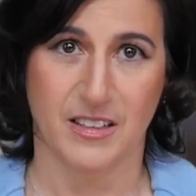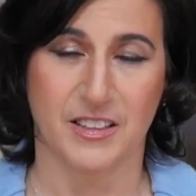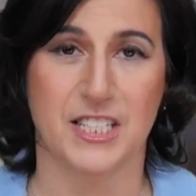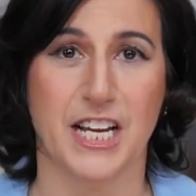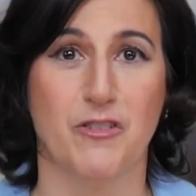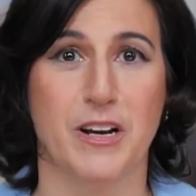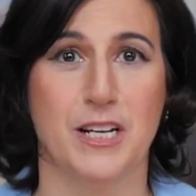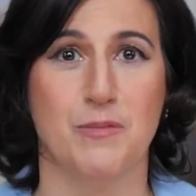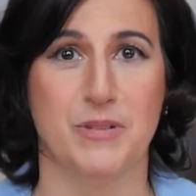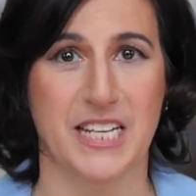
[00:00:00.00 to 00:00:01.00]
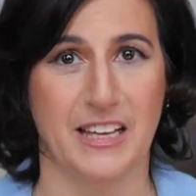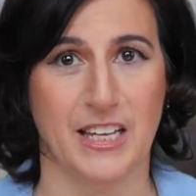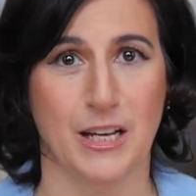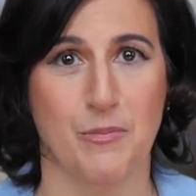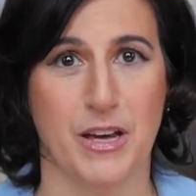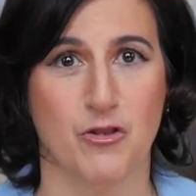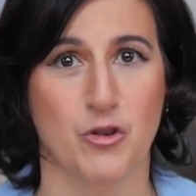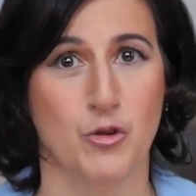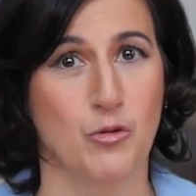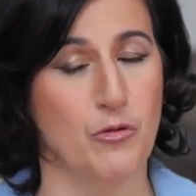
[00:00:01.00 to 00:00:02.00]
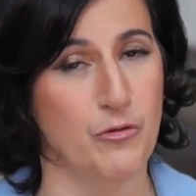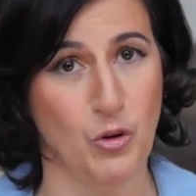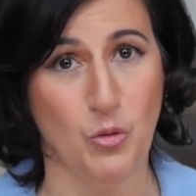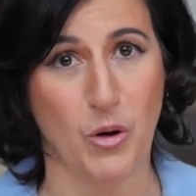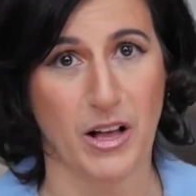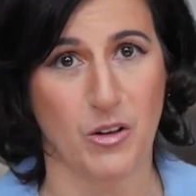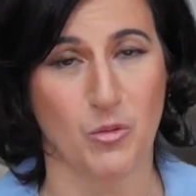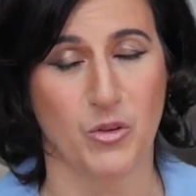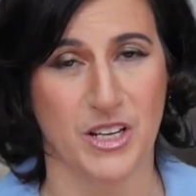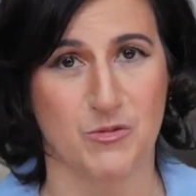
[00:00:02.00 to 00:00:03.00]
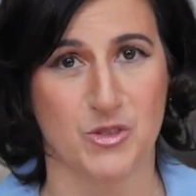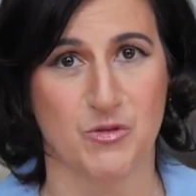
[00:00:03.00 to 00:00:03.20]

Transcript: The decorated battalion commander knew full well what he was